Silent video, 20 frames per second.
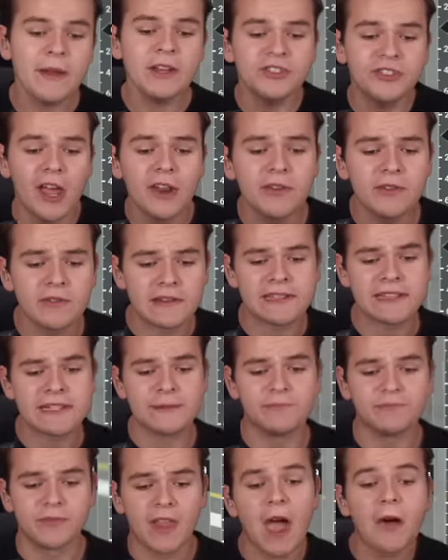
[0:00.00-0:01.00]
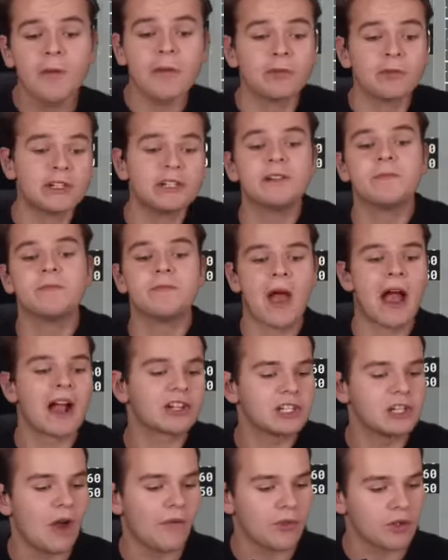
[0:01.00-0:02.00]
mean, genuinely, now that we're
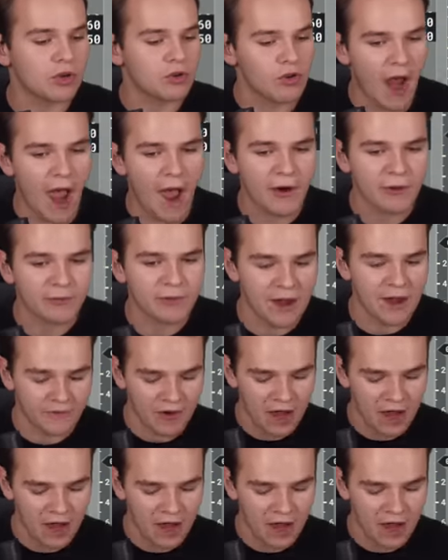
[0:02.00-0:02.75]
actually on the ground, we